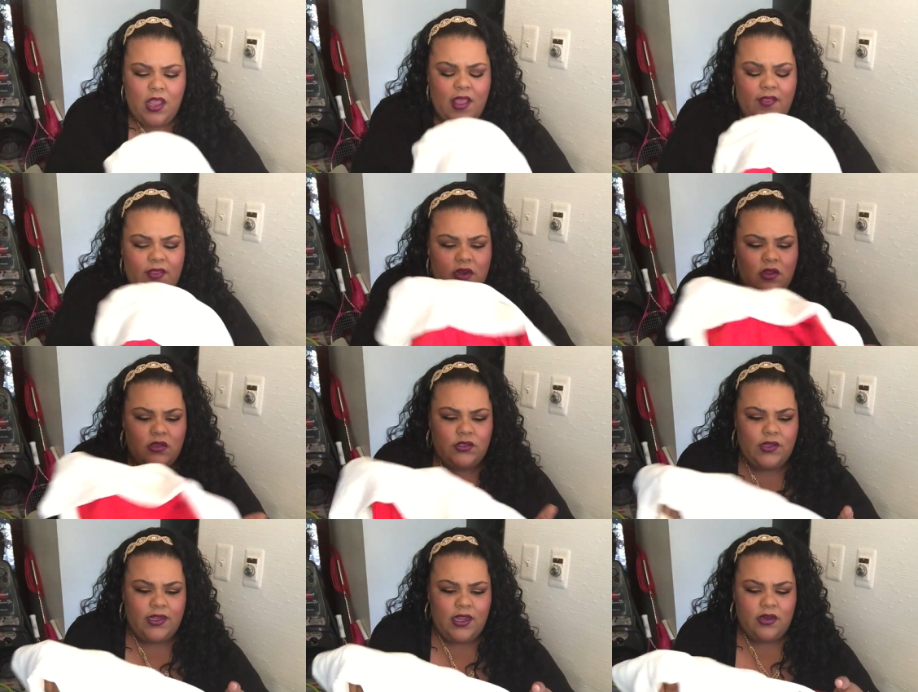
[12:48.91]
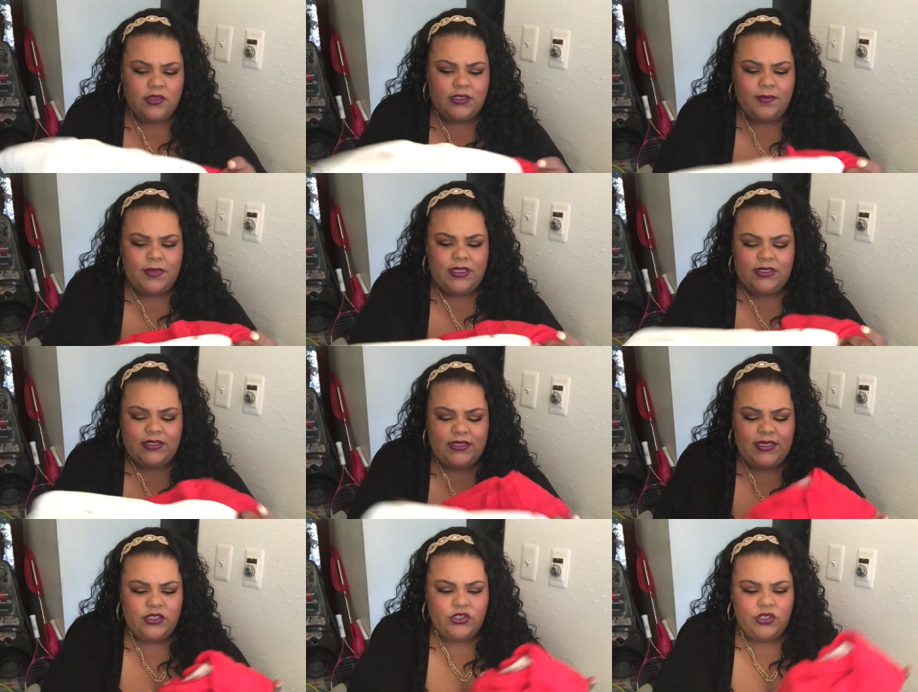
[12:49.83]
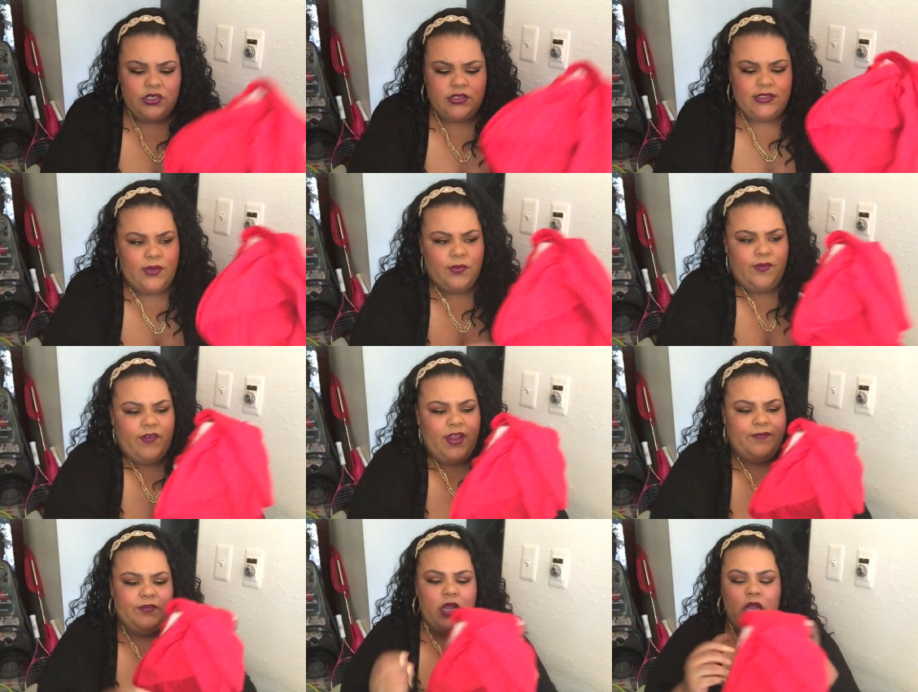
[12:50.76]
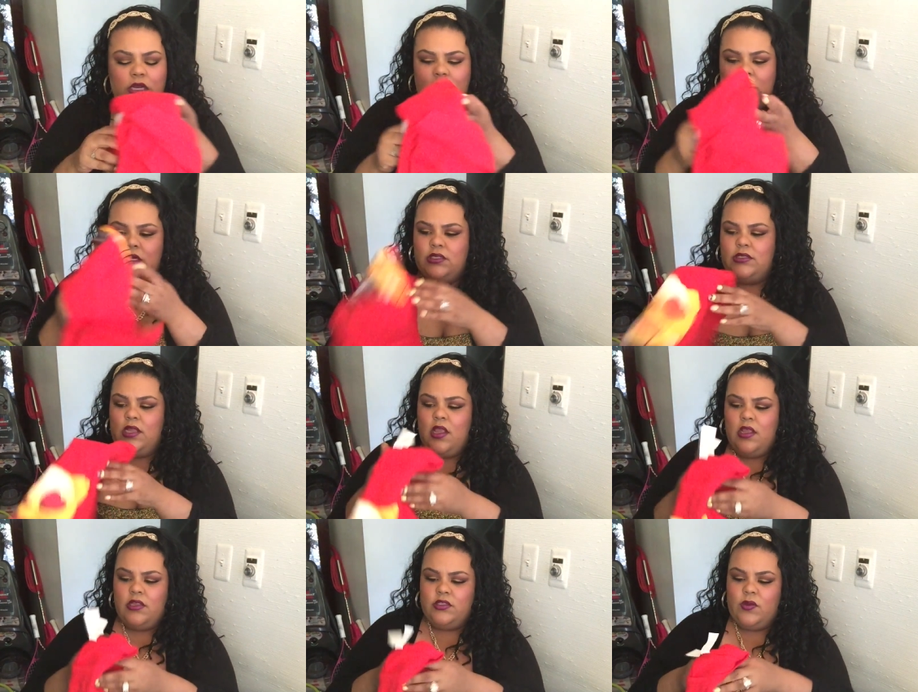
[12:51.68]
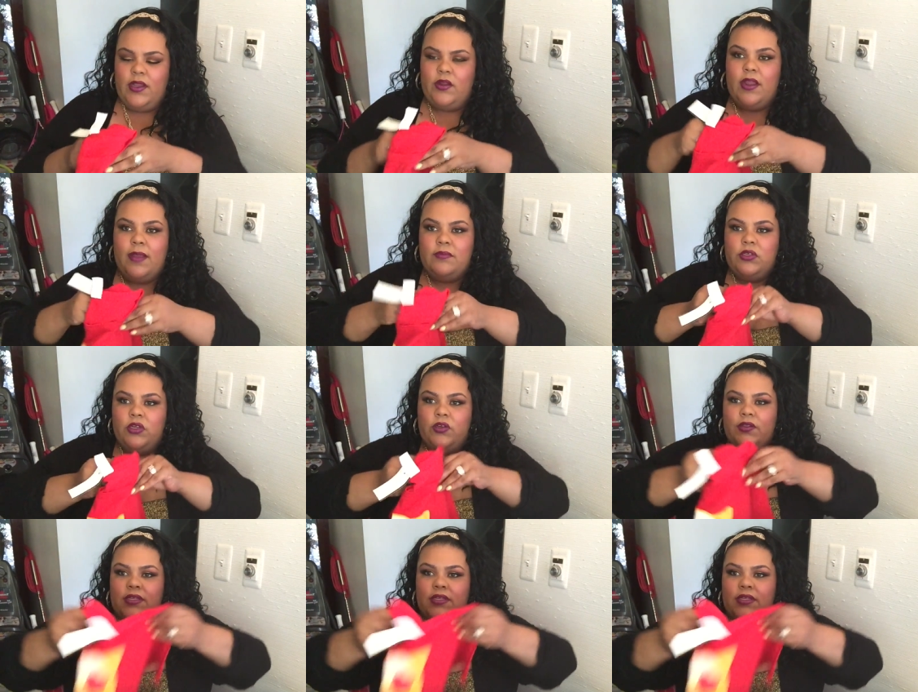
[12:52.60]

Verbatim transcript: and then also i got some of these t-shirts they were five dollars so i grabbed her